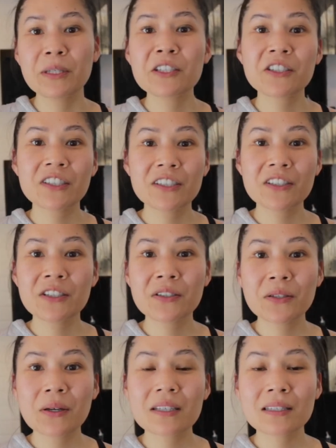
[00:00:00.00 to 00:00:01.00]
Be sure
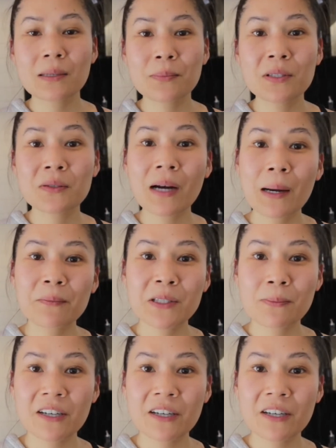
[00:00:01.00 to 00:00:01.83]
to subscribe